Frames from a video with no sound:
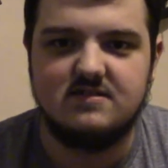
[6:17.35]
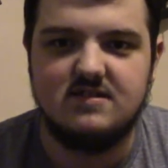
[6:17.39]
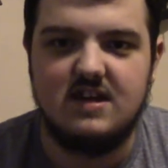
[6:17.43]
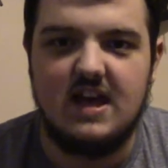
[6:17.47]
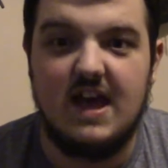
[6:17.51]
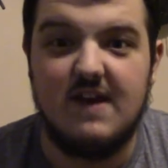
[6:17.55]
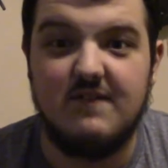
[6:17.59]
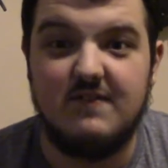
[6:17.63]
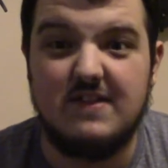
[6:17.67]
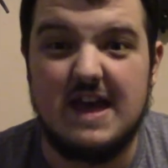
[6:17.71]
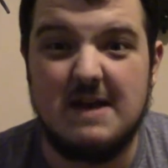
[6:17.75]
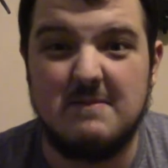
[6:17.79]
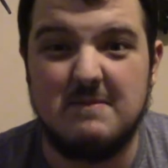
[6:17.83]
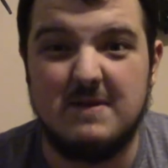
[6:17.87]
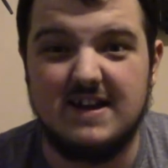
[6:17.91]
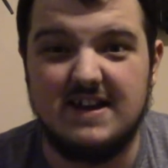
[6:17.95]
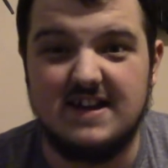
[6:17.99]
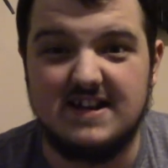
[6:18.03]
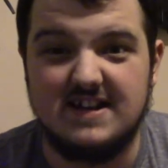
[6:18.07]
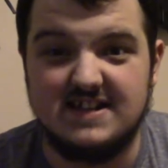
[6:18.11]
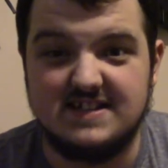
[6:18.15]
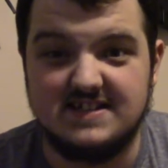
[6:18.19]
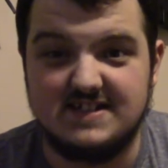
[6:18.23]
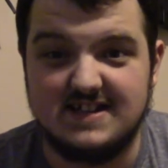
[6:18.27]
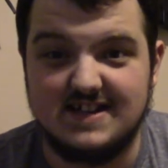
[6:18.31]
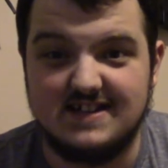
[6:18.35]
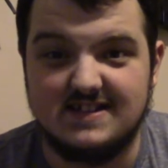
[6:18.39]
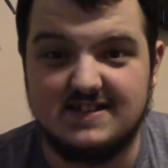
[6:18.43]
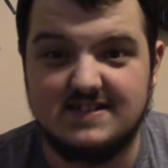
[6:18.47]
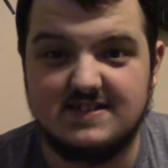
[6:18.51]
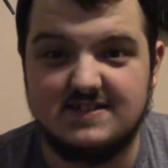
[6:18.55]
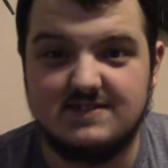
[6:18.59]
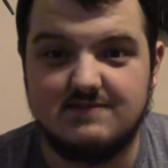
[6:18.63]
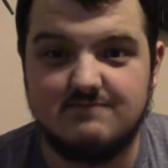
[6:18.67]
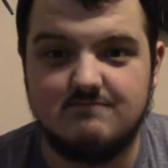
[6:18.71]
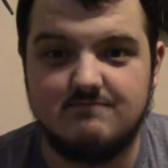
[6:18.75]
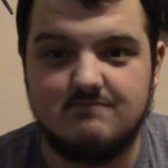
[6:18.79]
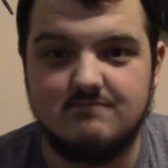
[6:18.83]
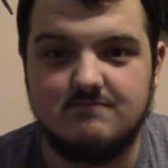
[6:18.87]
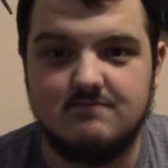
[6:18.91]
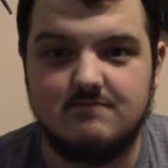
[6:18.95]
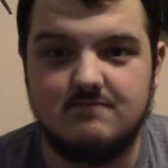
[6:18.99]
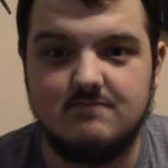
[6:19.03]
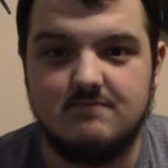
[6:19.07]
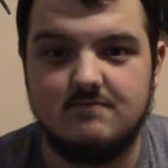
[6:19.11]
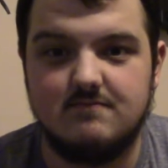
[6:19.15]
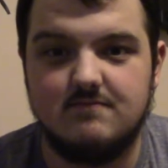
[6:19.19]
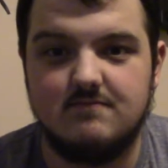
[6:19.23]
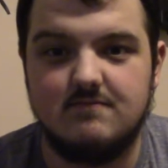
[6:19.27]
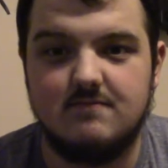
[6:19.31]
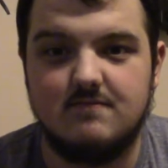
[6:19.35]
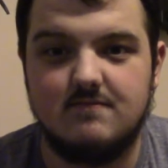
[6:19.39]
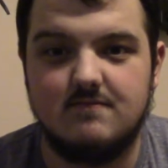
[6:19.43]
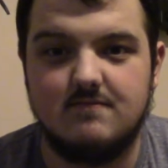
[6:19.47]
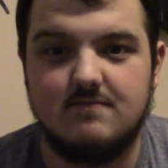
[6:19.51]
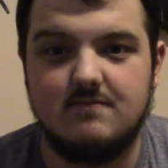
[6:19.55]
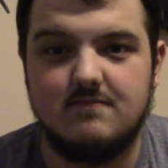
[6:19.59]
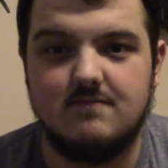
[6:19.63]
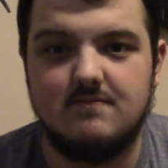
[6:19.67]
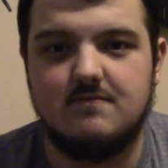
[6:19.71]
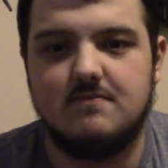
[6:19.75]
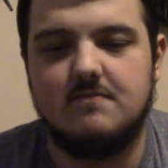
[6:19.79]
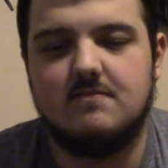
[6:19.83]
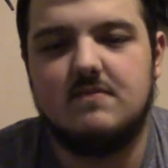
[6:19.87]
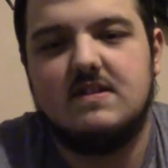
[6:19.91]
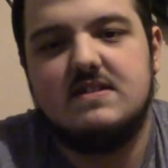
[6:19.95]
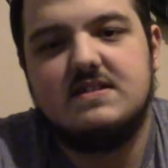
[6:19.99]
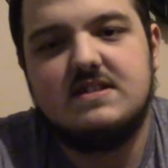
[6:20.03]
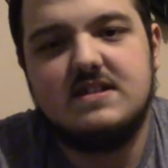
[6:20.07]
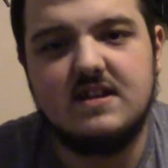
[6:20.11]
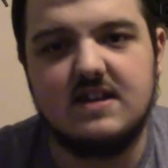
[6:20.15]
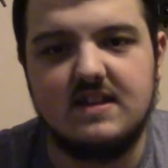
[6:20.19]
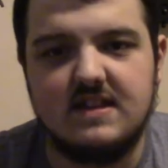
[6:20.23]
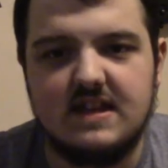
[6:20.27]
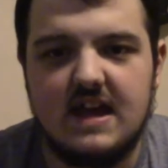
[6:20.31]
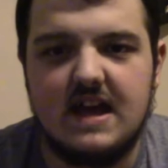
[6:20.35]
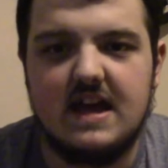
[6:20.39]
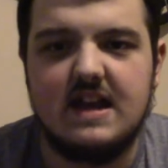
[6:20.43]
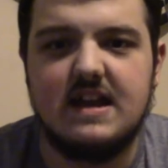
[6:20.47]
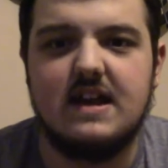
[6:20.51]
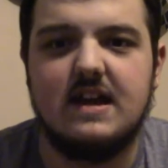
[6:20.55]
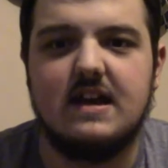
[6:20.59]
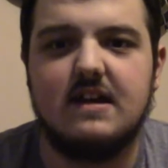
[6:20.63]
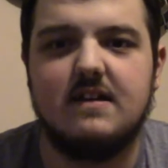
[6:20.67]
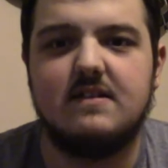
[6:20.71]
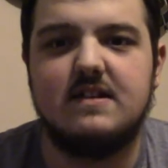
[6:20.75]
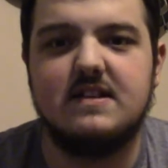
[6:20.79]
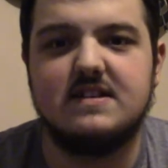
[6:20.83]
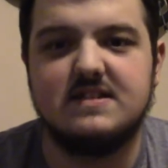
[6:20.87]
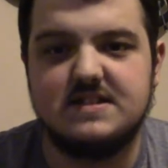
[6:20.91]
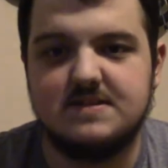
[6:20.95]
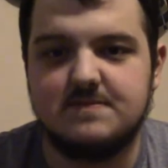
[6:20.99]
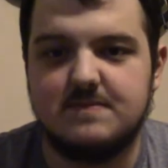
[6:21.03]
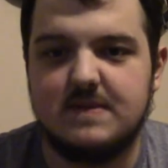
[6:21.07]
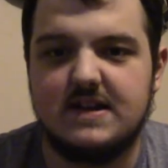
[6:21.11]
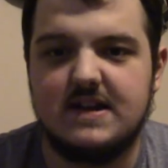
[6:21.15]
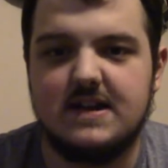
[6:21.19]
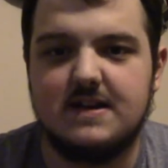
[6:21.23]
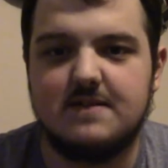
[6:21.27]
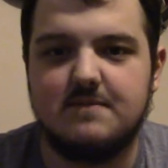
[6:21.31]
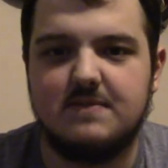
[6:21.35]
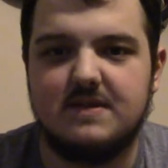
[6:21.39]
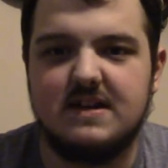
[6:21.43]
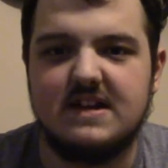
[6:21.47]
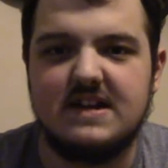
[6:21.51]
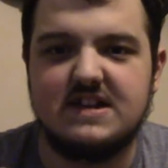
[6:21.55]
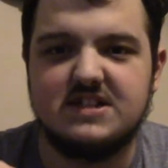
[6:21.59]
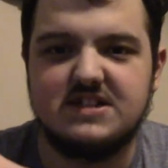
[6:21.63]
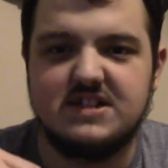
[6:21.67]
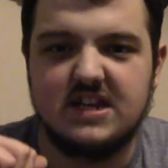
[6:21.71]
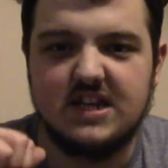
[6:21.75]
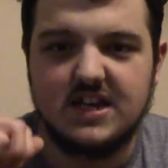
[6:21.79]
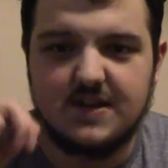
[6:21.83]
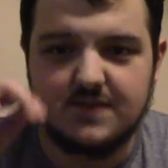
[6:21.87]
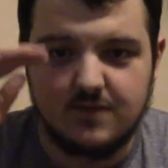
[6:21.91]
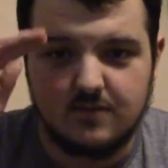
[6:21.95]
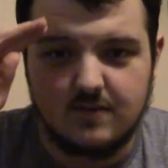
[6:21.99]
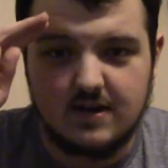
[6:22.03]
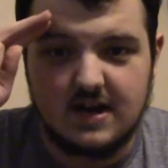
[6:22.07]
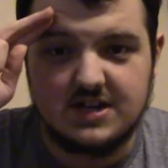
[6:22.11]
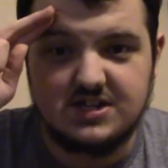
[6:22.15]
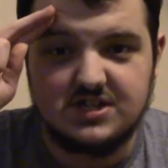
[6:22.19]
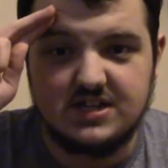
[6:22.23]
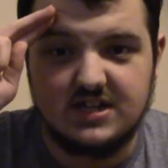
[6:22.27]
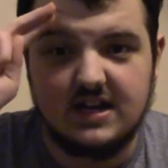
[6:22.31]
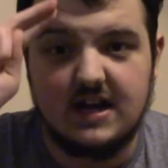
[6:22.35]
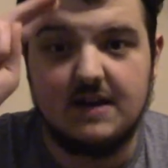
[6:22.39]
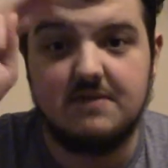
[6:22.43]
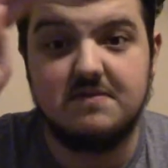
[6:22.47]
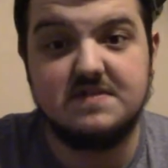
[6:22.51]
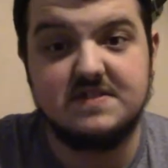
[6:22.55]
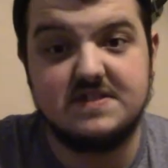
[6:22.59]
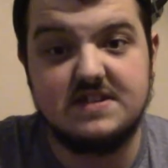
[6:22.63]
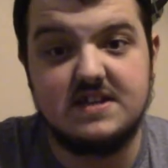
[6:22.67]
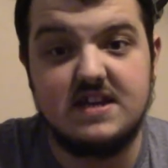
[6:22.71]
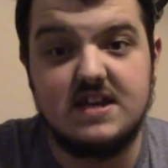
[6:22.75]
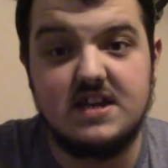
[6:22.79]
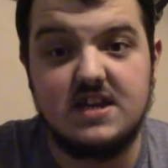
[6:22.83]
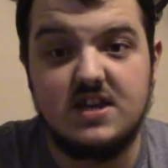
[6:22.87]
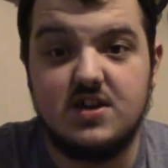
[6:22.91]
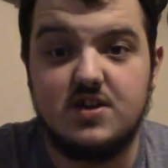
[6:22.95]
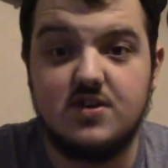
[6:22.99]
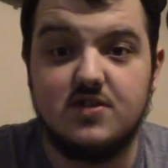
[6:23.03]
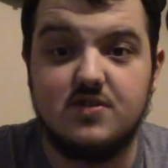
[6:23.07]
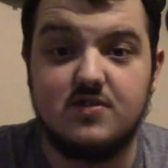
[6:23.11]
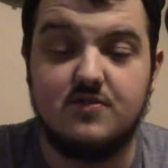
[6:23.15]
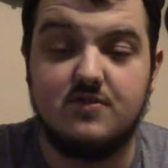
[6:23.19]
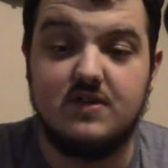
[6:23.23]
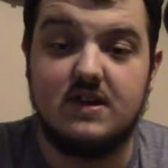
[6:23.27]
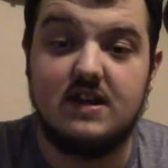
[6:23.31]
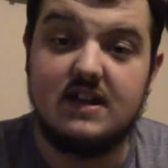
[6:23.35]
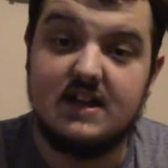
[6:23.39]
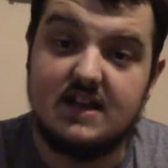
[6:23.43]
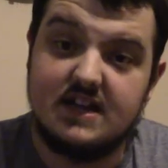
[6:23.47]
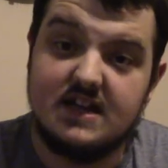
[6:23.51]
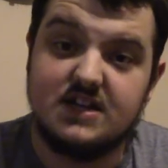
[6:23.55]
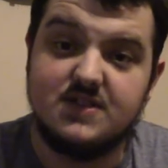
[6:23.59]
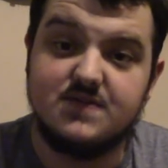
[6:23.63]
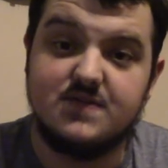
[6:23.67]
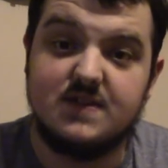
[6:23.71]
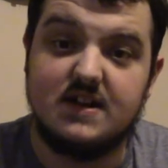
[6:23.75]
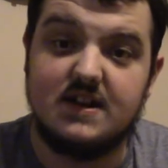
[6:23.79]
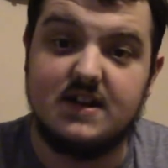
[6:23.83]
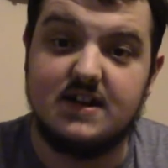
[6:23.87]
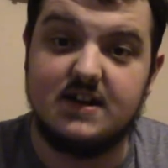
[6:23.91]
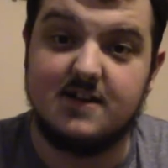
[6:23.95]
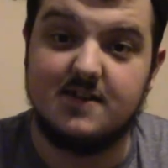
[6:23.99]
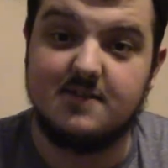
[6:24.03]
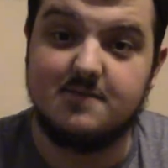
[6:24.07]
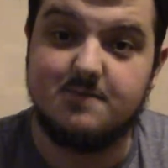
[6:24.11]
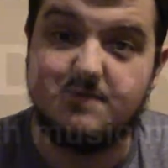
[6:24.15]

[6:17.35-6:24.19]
If that made any sense. Until then, this has been MPH. Thank you for watching. I will see you in the next video.